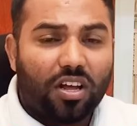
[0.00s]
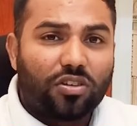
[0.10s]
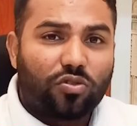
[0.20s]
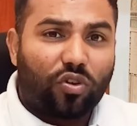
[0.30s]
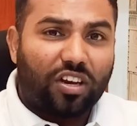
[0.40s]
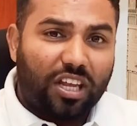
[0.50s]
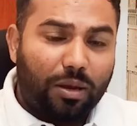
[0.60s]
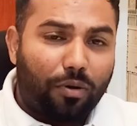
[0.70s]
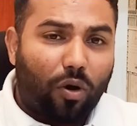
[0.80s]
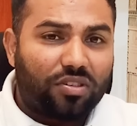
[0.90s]
So you can keep
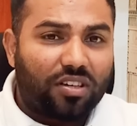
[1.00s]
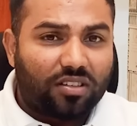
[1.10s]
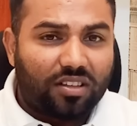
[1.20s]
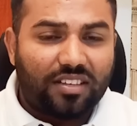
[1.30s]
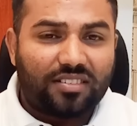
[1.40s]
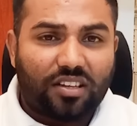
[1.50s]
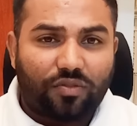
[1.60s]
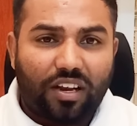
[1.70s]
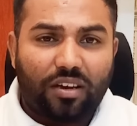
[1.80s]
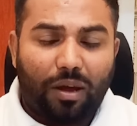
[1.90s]
browsing other things as well
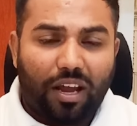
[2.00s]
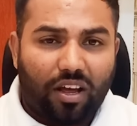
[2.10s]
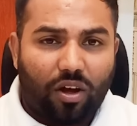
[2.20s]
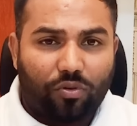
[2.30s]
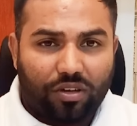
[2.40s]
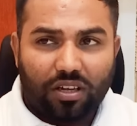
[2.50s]
in my account.